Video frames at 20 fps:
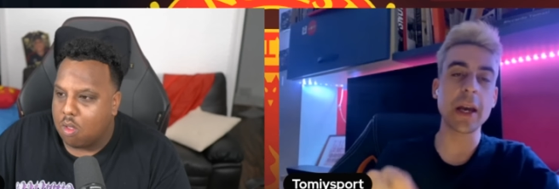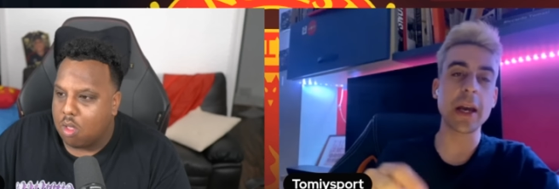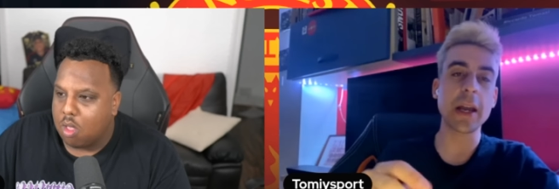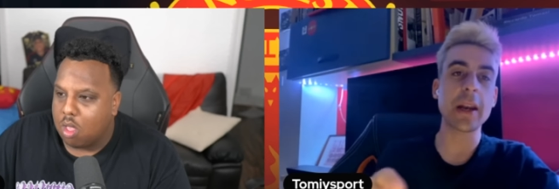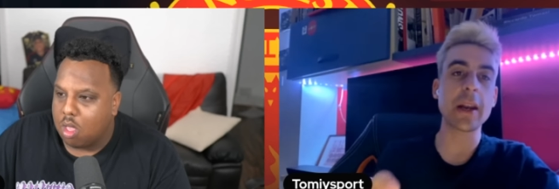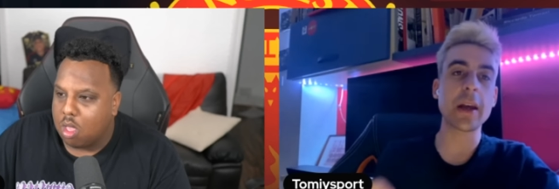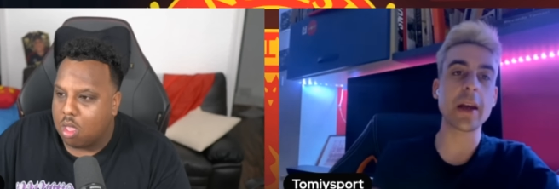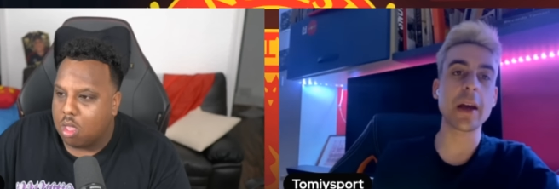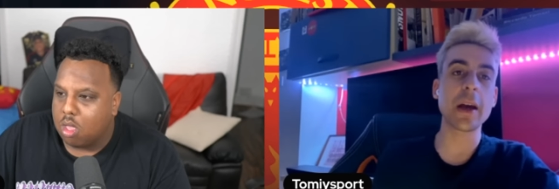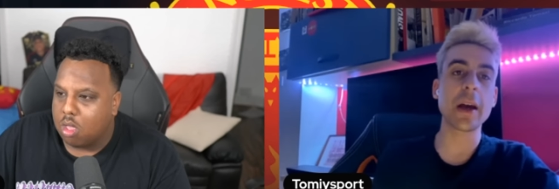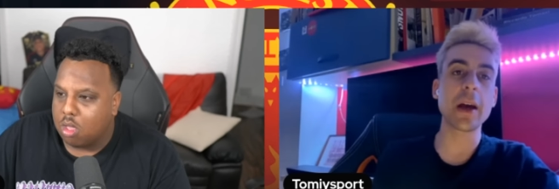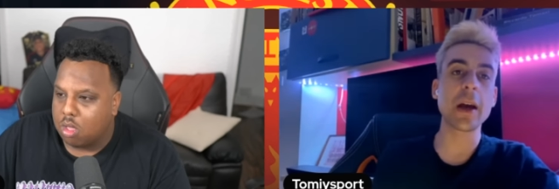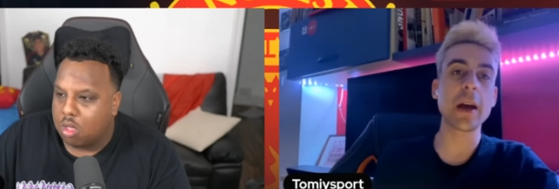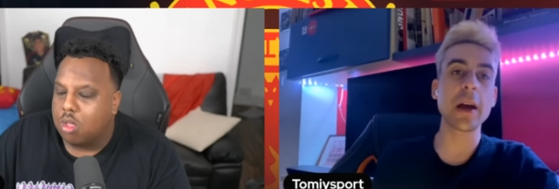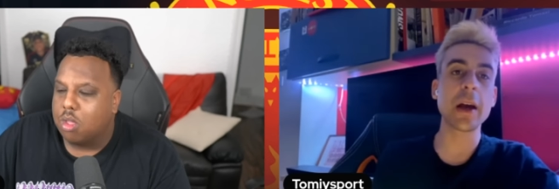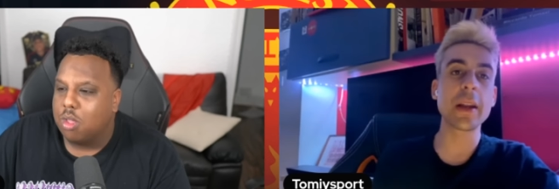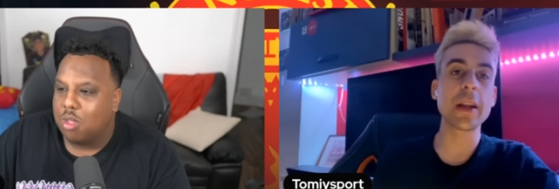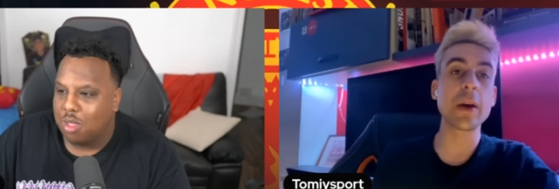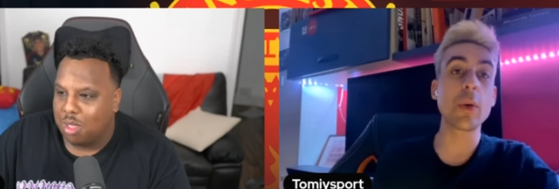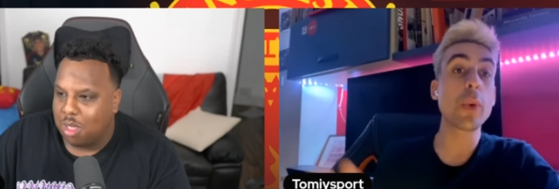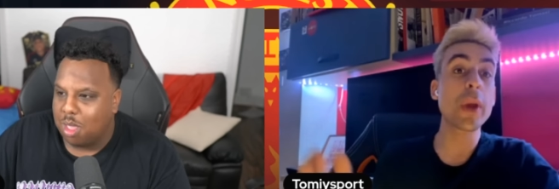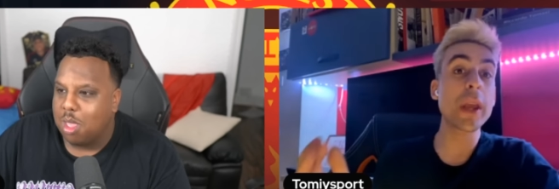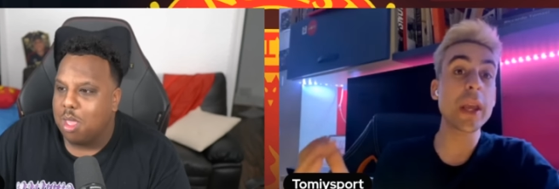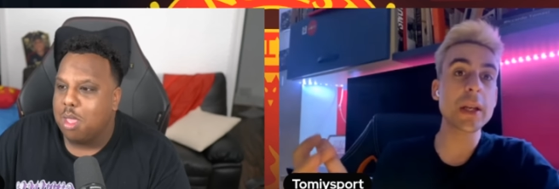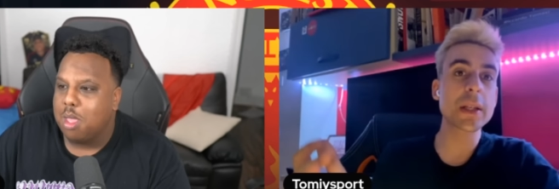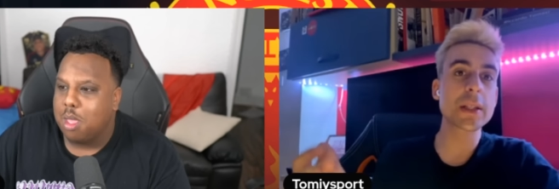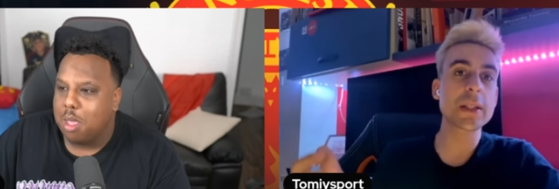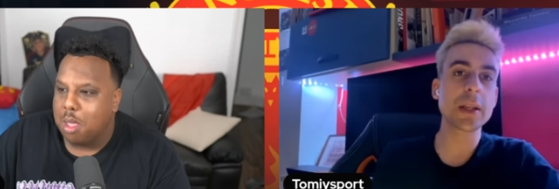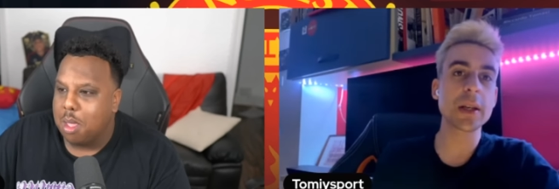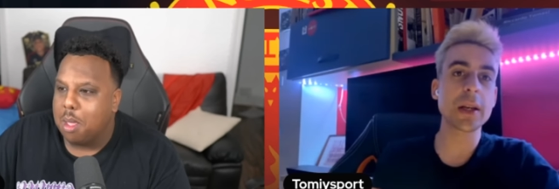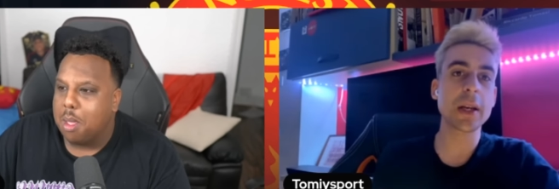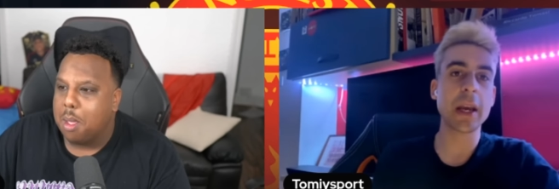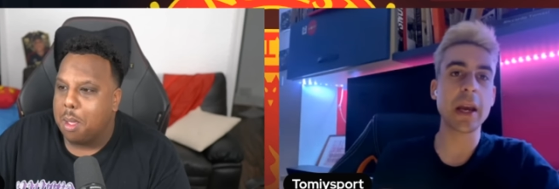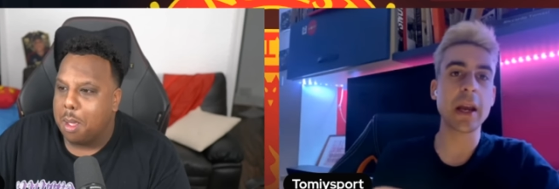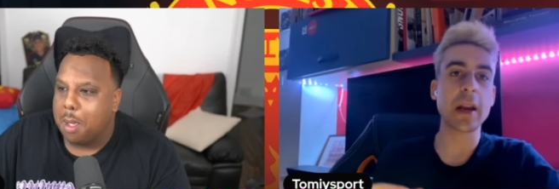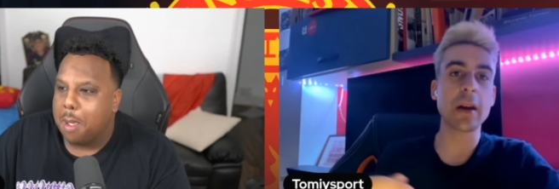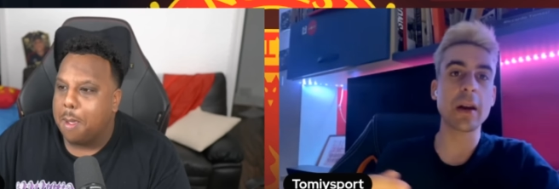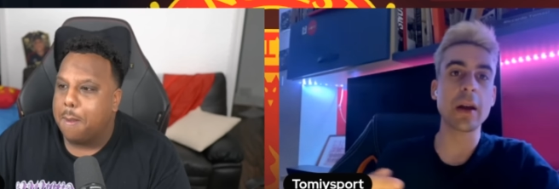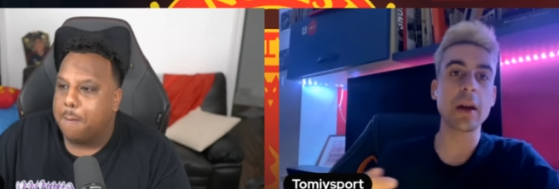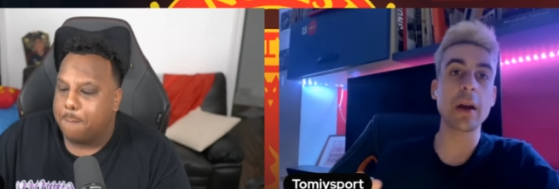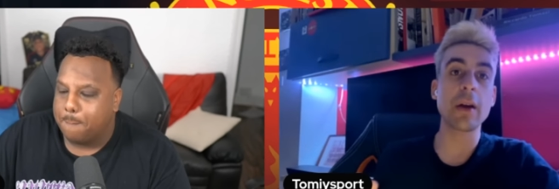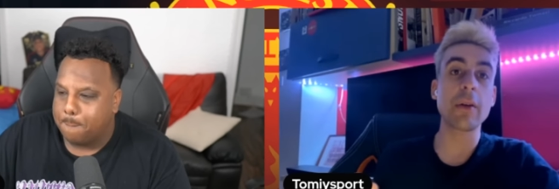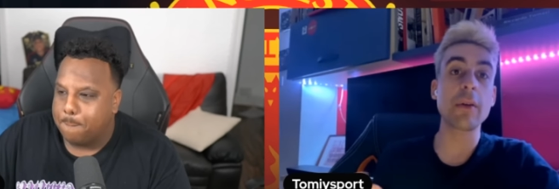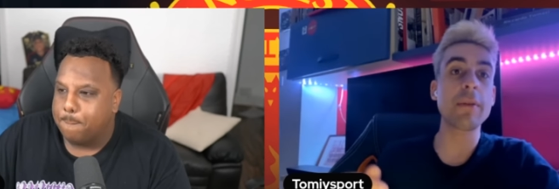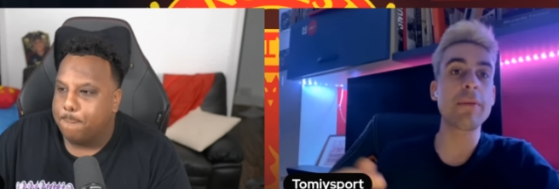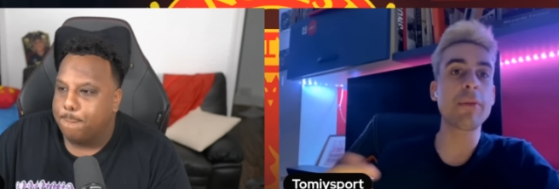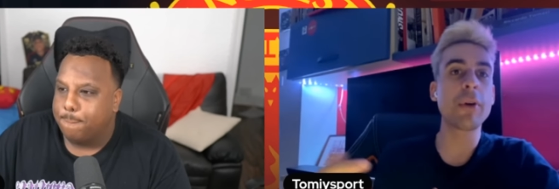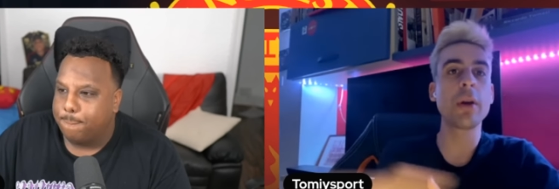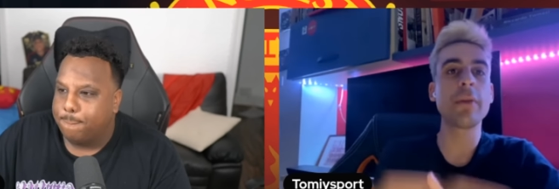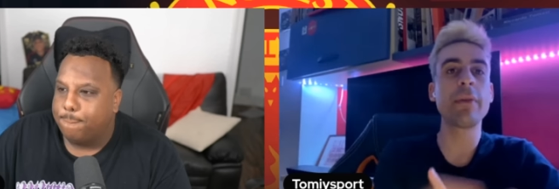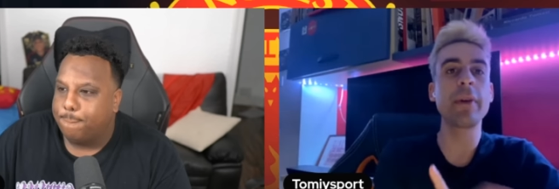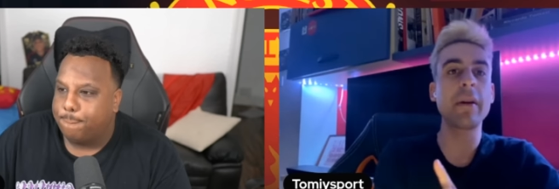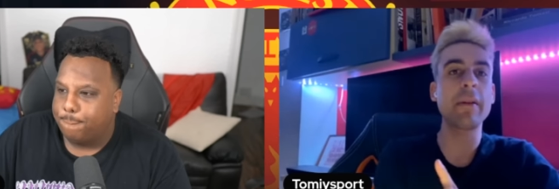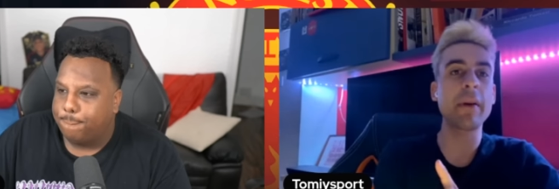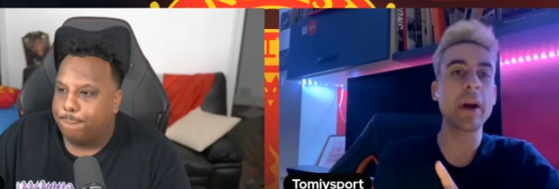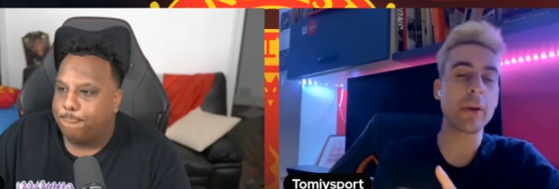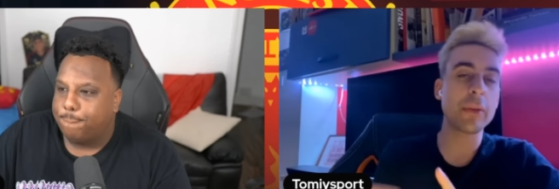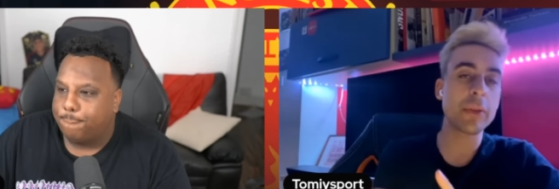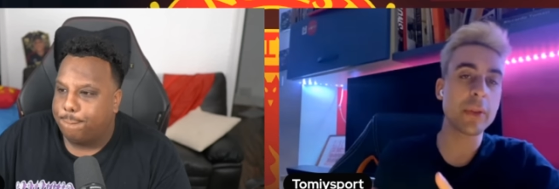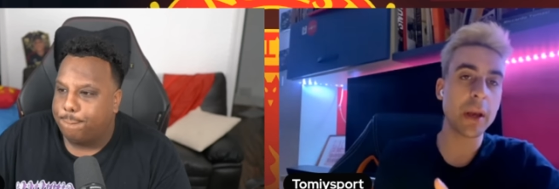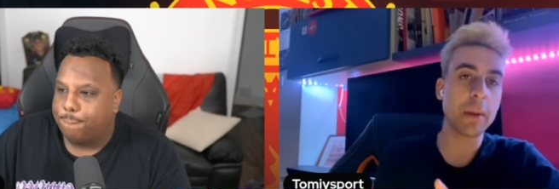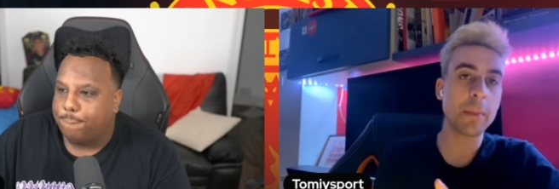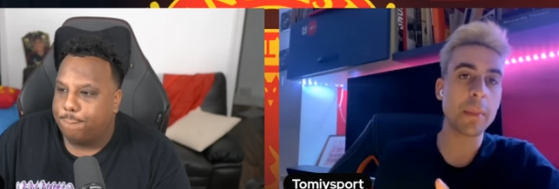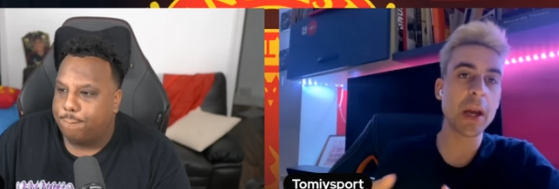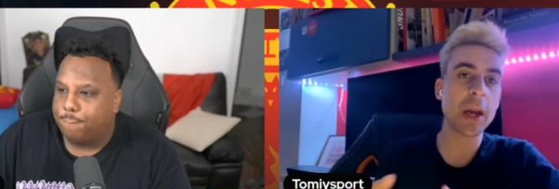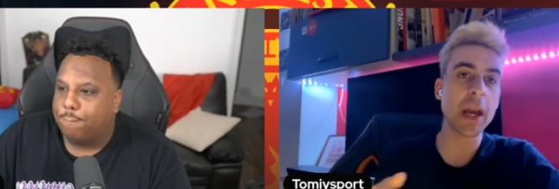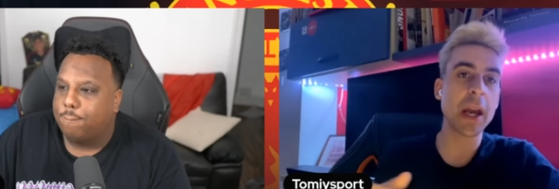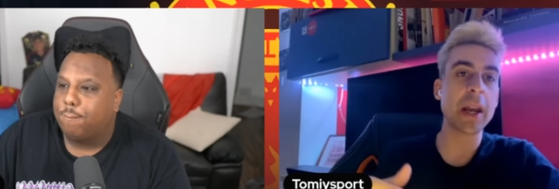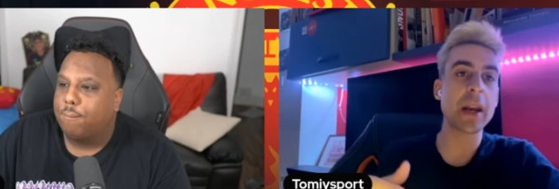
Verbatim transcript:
Speaker 1: and uh, the wings can revolve around him,